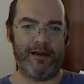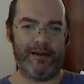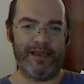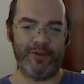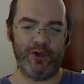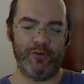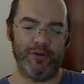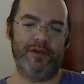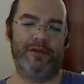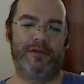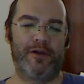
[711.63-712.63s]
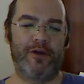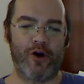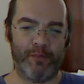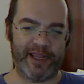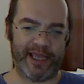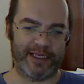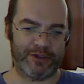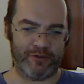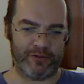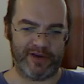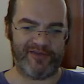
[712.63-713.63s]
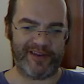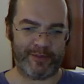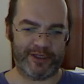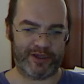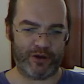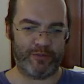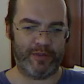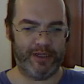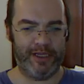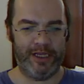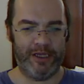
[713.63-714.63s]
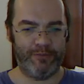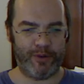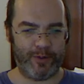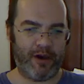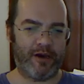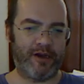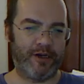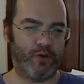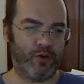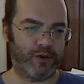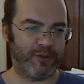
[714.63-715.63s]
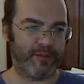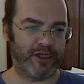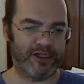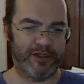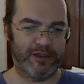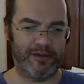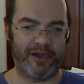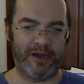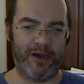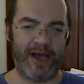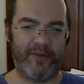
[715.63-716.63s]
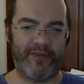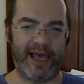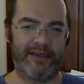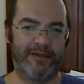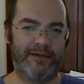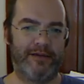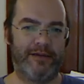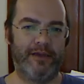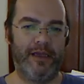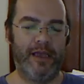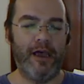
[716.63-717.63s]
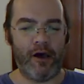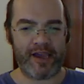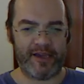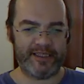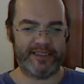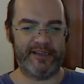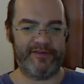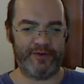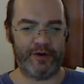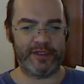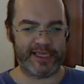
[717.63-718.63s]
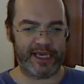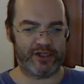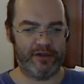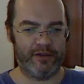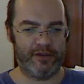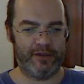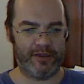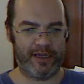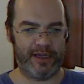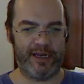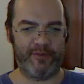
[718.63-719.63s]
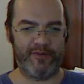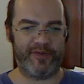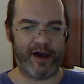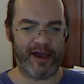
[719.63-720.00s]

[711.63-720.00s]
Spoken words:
immune complex called an inflammasome. But we aren't going to talk too much about that. Okay, this is the first section. Number 5,